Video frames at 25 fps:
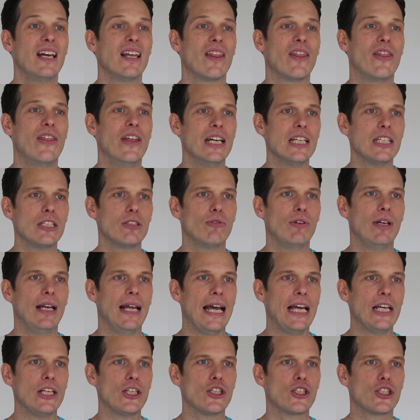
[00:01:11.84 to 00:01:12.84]
This
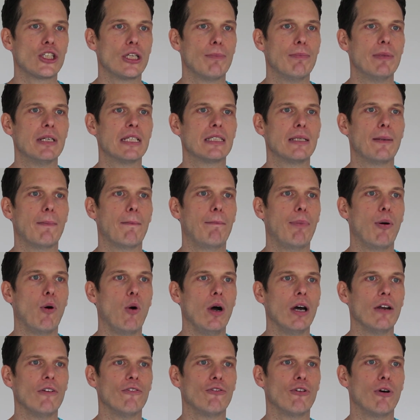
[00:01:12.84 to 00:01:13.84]
relationship is
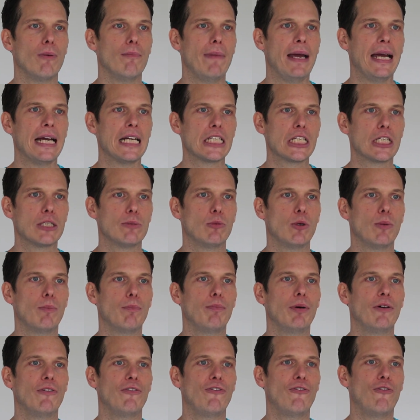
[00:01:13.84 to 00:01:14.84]
important for maximum
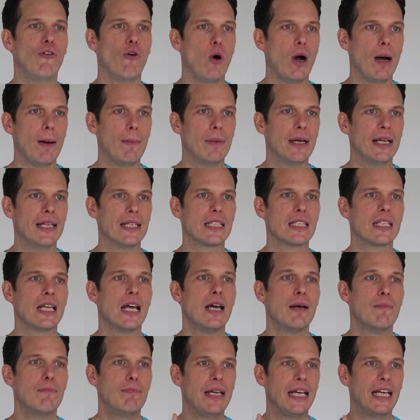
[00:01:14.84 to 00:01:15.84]
performance
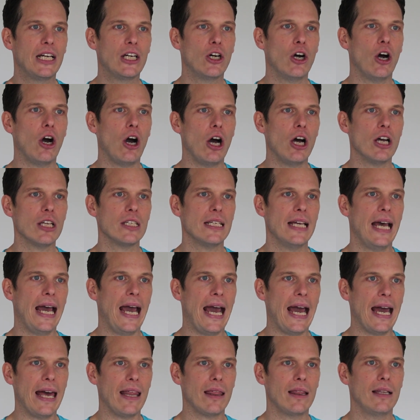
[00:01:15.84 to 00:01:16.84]
because
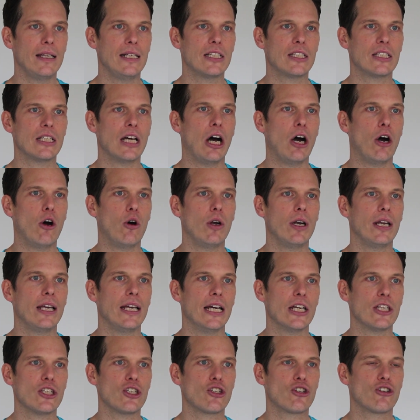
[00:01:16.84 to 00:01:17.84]
athletes are
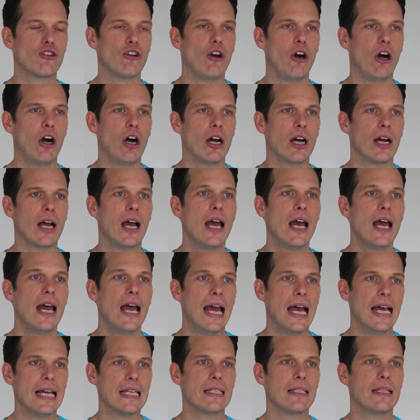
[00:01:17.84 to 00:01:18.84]
only as strong
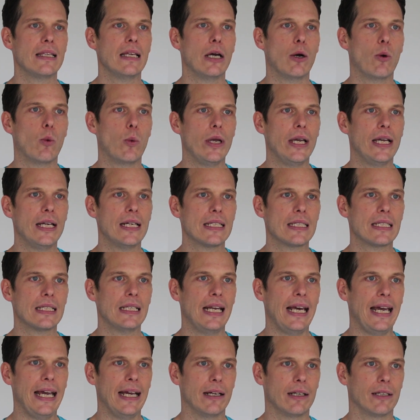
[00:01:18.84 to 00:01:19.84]
as their weakest
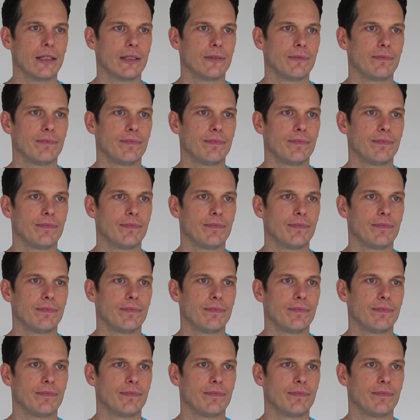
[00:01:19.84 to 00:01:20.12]
link.